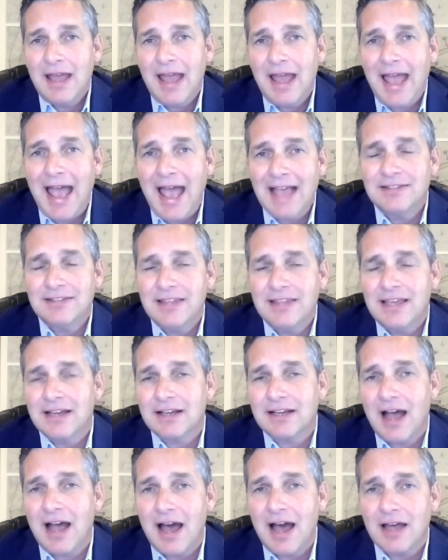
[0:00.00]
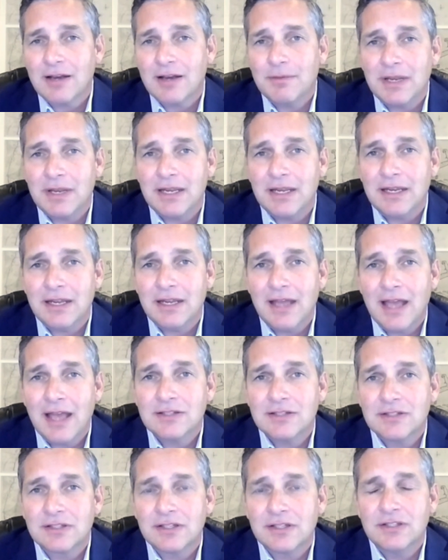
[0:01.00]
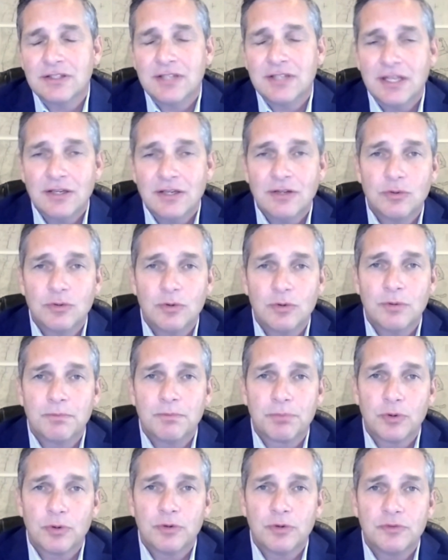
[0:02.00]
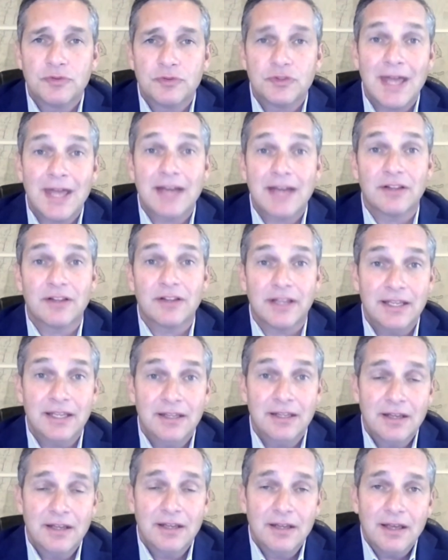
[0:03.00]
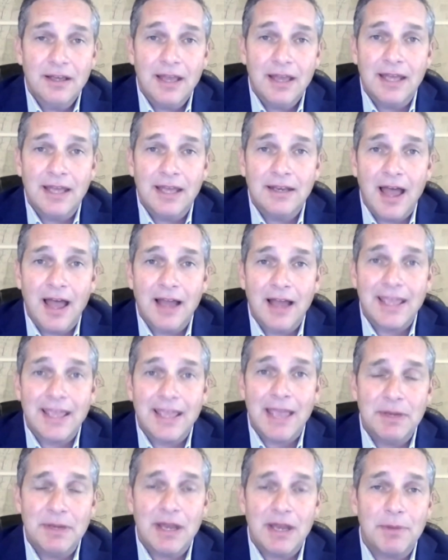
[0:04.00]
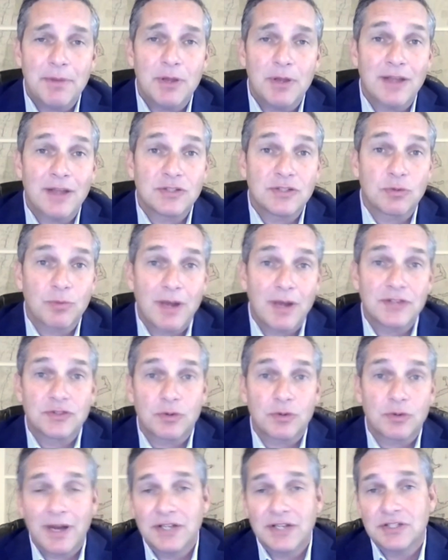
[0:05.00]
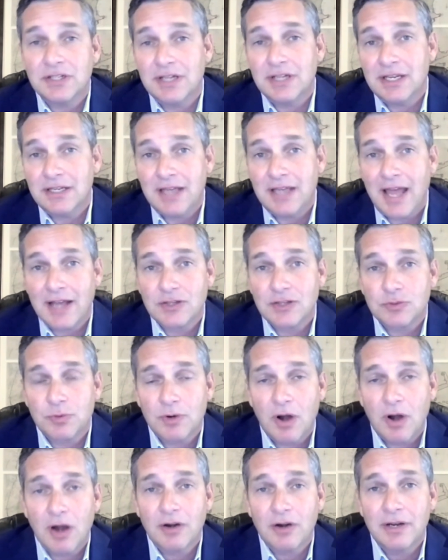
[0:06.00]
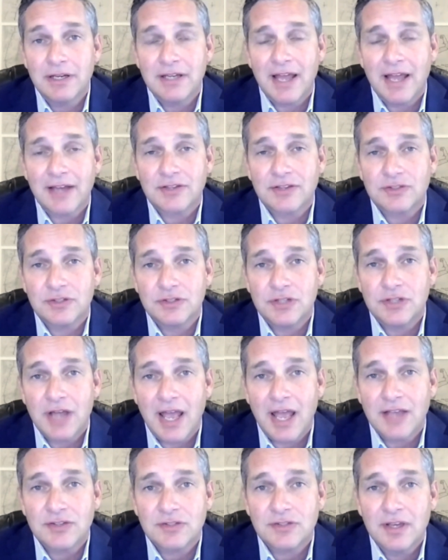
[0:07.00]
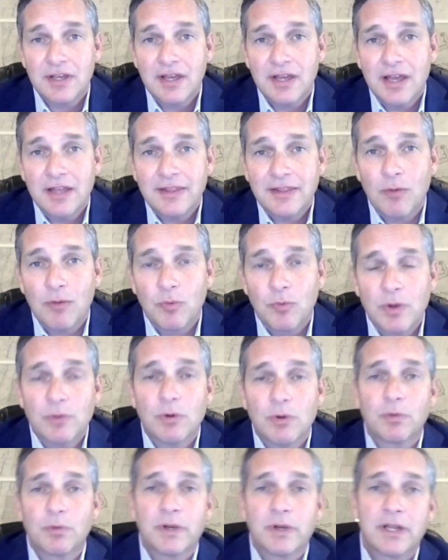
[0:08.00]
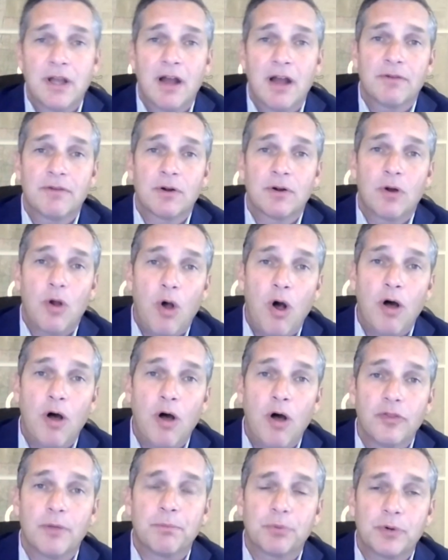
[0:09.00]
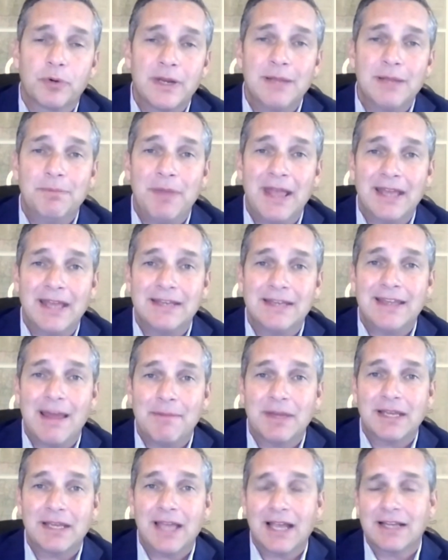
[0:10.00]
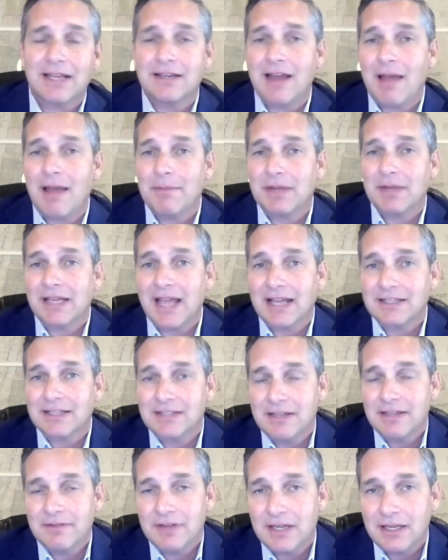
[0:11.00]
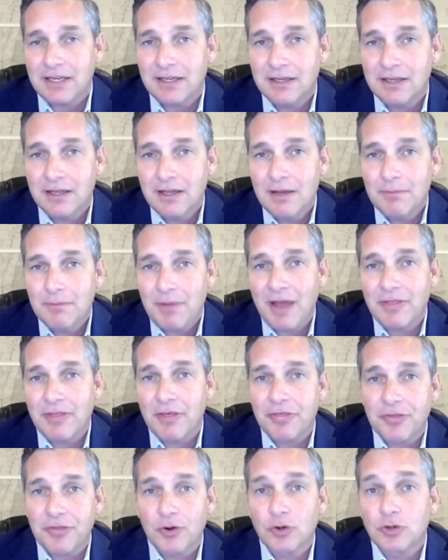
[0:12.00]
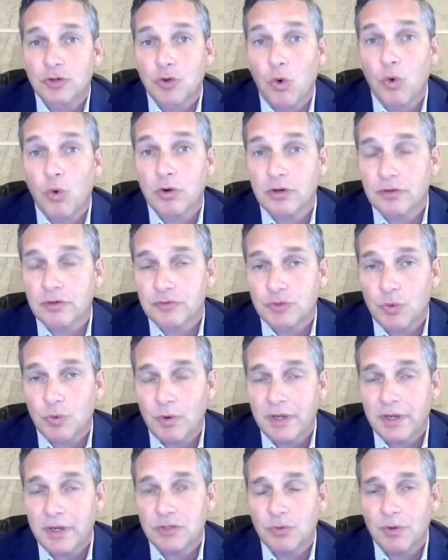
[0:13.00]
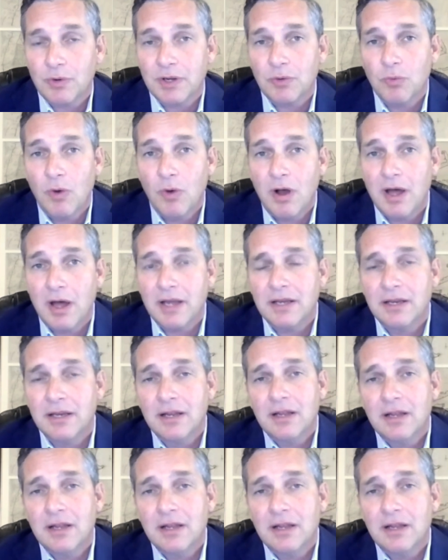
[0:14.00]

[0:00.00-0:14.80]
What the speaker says: As the economy has continued to improve steadily, and KBW has a restoration index where our index suggests that we will recover all the pre-pandemic economic activity by the third quarter of 2021.